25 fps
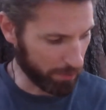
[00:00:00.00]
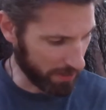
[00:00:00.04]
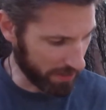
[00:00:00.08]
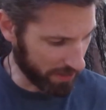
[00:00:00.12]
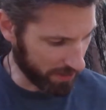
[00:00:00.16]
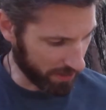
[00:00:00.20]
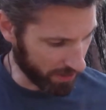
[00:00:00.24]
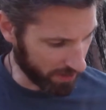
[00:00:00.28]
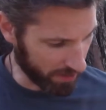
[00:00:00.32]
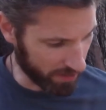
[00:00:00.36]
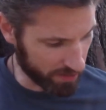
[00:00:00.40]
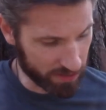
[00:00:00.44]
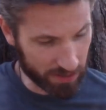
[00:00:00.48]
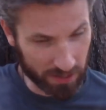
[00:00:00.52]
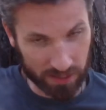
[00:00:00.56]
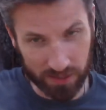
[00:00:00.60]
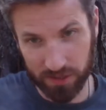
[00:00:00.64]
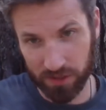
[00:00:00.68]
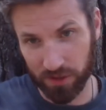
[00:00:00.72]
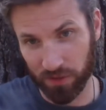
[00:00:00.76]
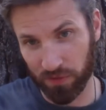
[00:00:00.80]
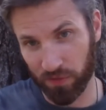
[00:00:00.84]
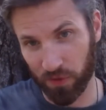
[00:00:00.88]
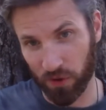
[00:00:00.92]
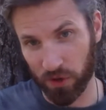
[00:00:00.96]
because it's
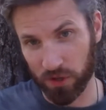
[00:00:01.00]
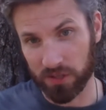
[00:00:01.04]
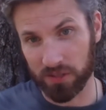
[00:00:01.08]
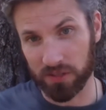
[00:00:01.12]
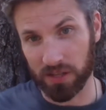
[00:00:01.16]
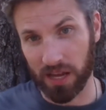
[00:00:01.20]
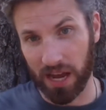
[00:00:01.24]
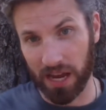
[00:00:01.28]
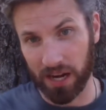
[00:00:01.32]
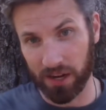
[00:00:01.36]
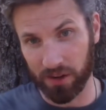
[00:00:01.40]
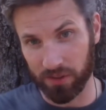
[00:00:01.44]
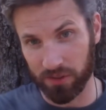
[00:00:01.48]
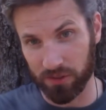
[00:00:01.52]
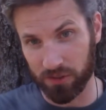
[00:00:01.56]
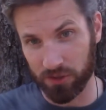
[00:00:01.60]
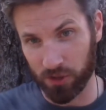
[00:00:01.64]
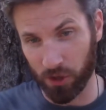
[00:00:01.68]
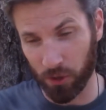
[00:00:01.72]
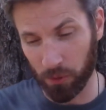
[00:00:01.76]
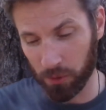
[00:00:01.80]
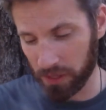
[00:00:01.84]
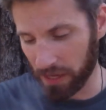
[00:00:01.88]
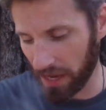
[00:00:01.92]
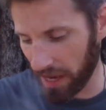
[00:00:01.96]
the first sign of the
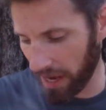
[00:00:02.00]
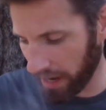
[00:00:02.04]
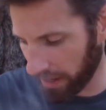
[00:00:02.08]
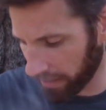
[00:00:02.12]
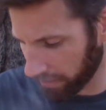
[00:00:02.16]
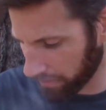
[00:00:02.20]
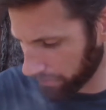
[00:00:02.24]
zodiac.